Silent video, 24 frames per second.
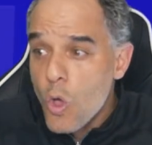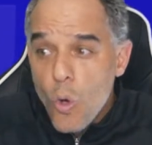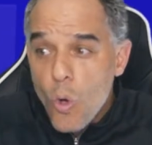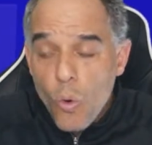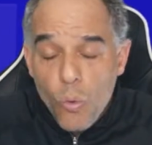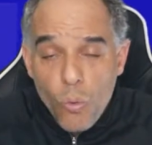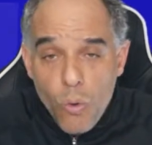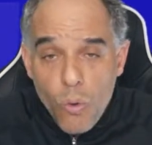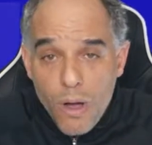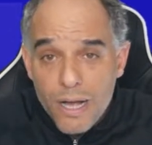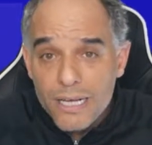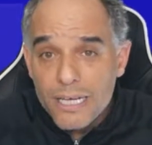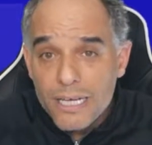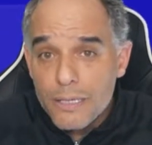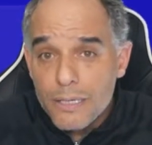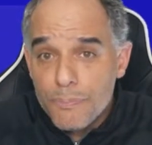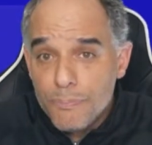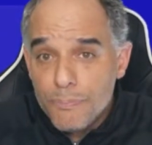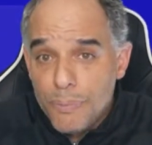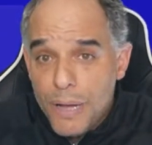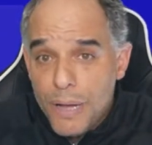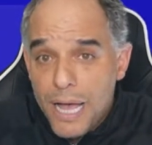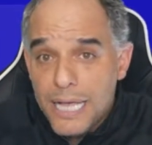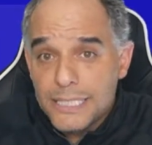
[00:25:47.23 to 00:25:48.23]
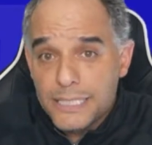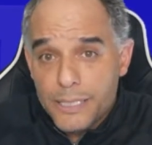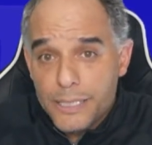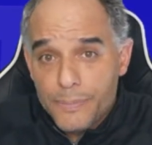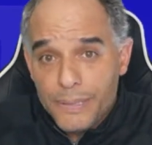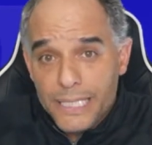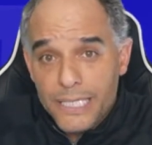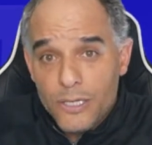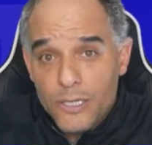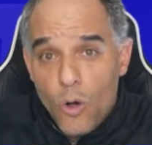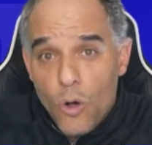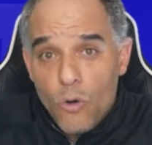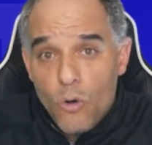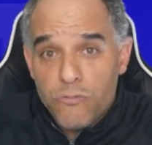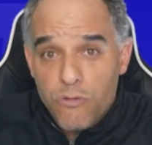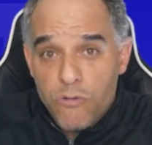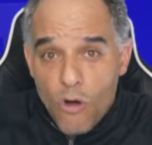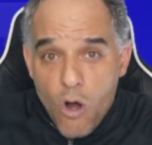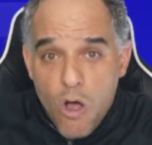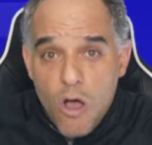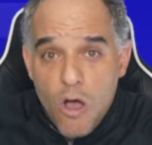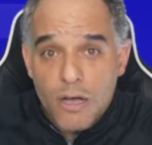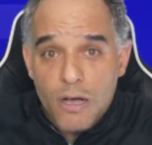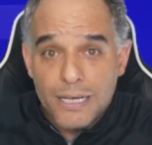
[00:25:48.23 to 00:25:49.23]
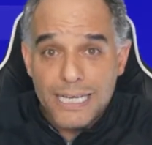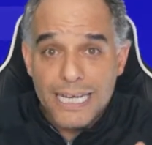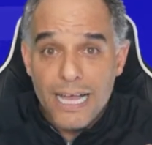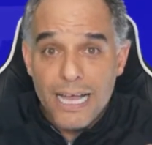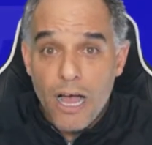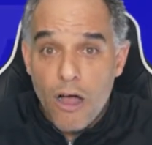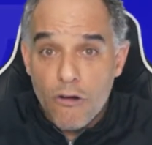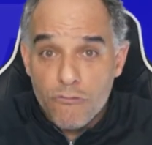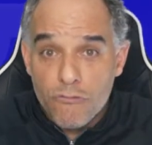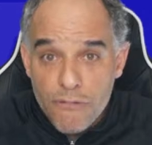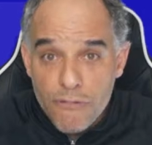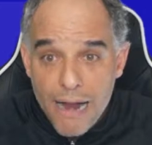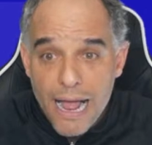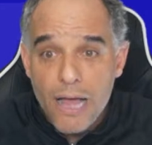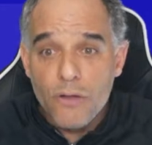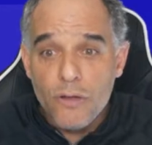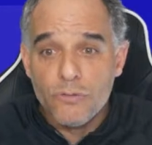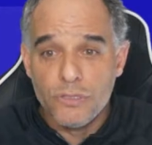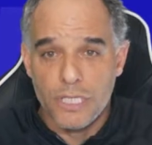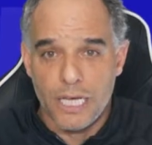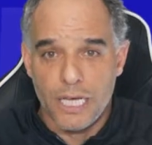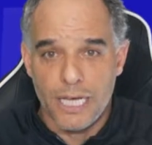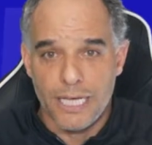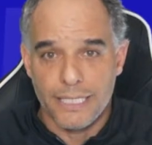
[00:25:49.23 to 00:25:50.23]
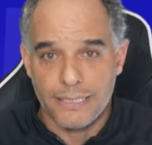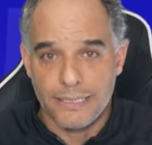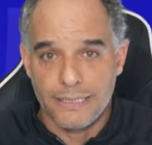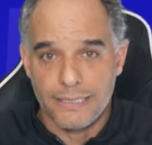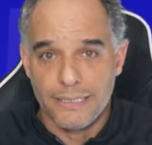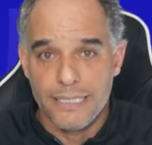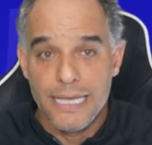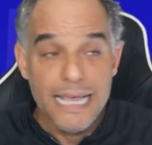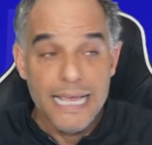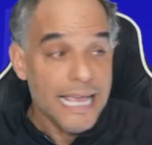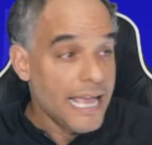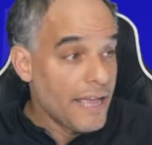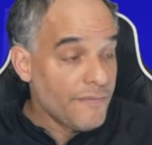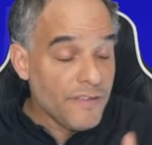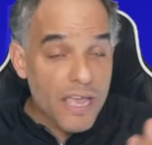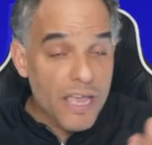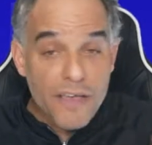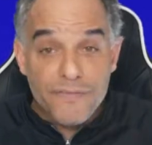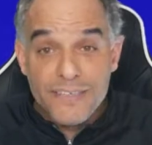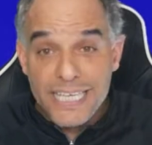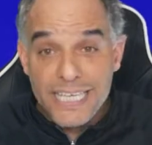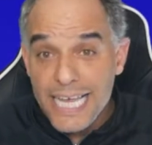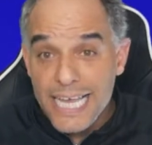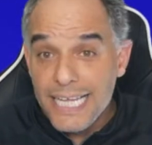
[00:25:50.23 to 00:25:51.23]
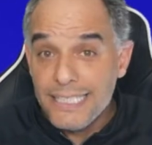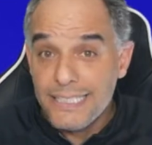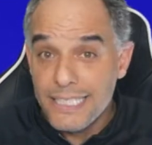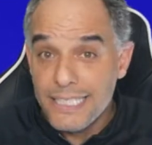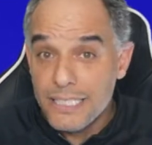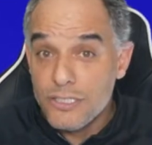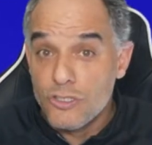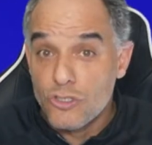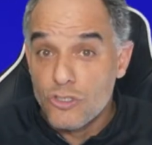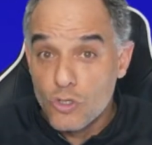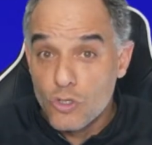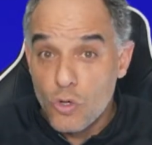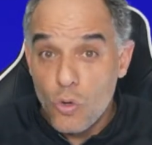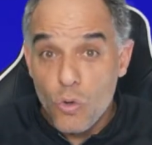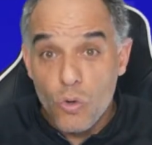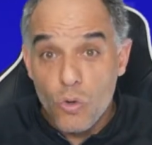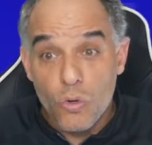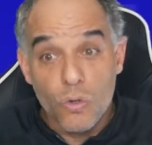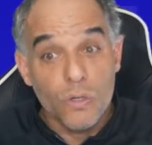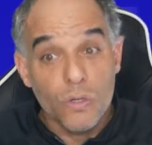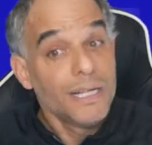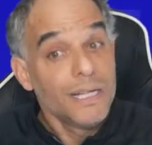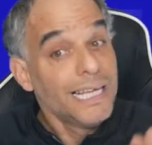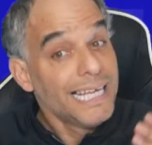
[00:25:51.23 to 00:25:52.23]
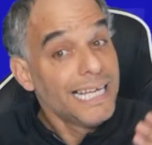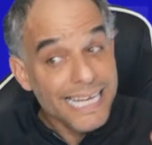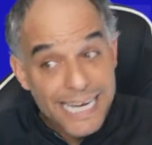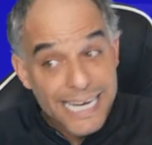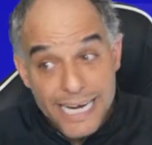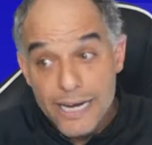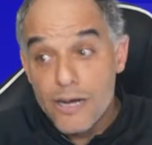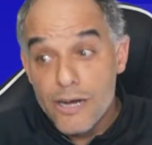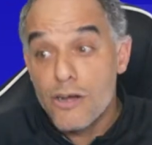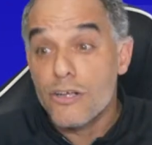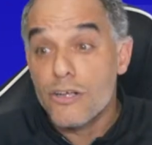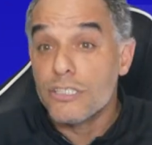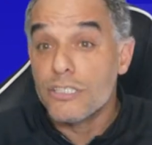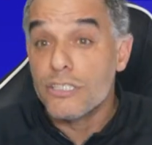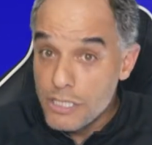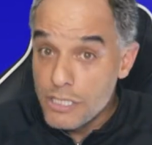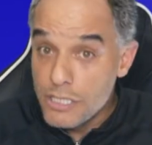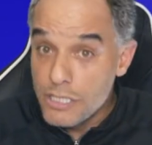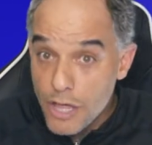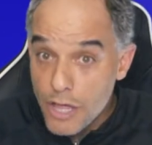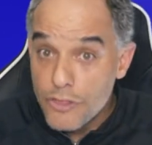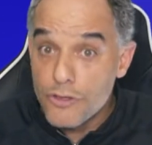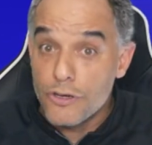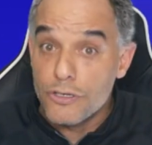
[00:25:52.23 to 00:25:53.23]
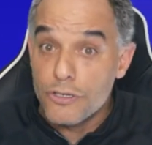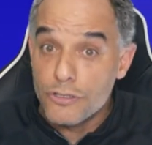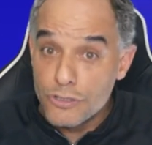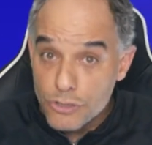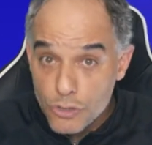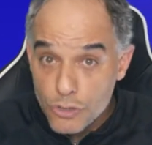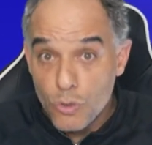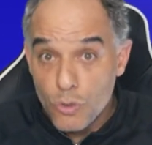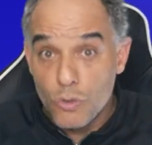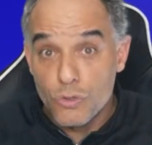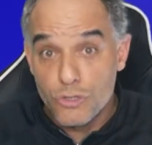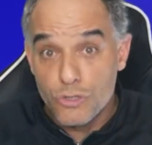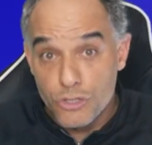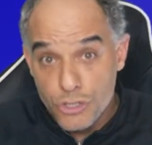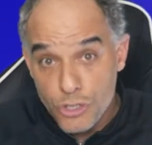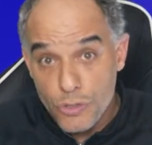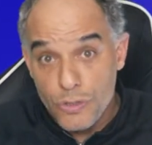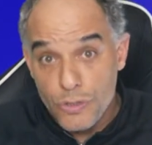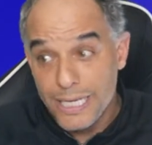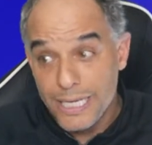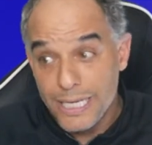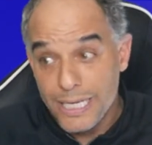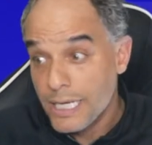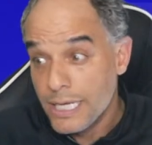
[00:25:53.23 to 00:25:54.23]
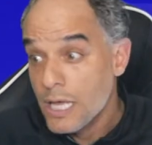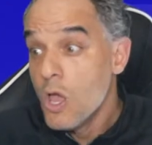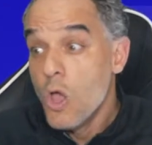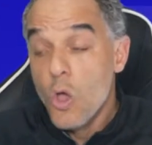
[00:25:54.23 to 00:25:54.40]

What could possibly go wrong around us? If you have kids in school, here's another school shooting.